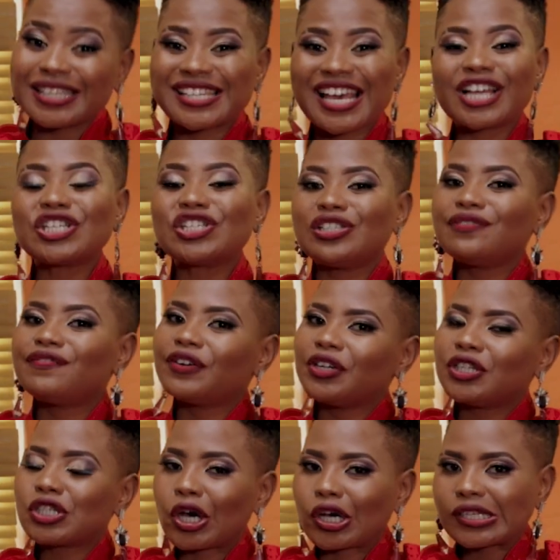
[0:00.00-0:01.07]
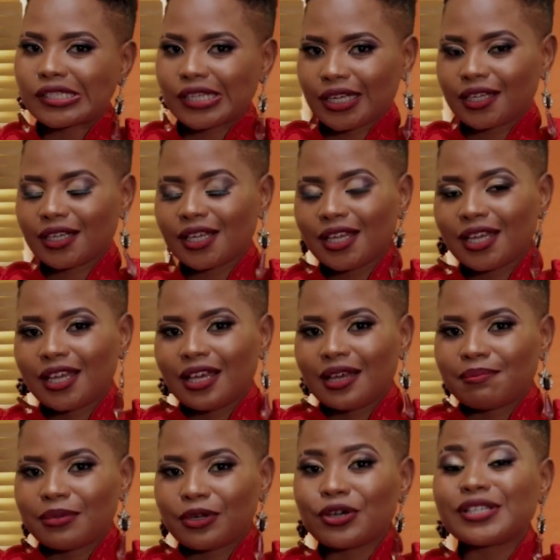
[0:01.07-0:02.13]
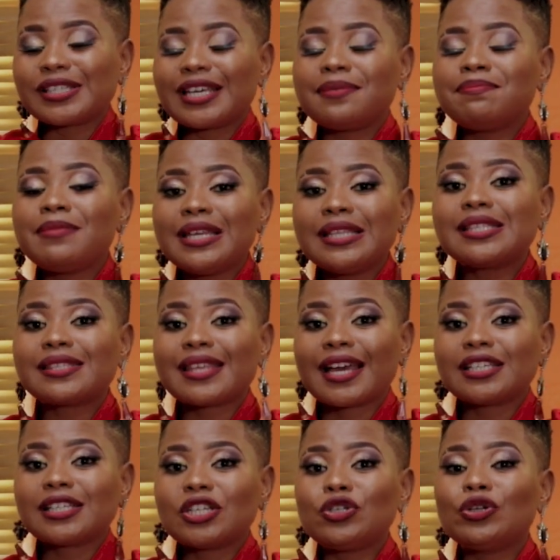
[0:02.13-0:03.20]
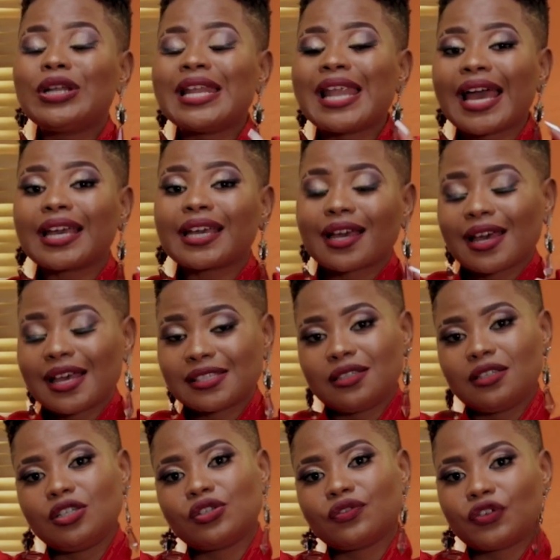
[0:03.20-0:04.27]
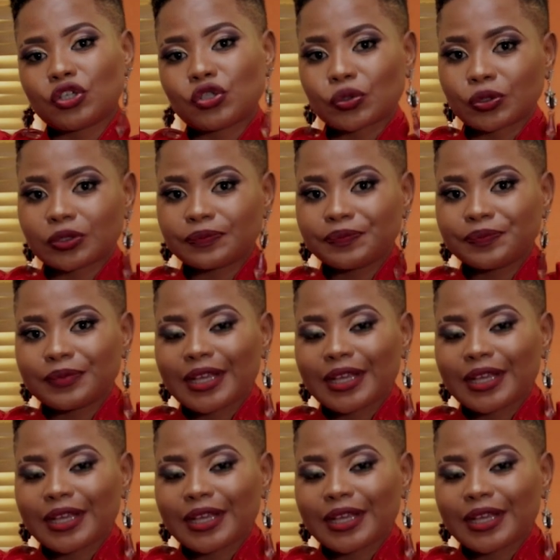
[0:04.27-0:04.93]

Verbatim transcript: It's actually very toxic because it means that you lack as an individual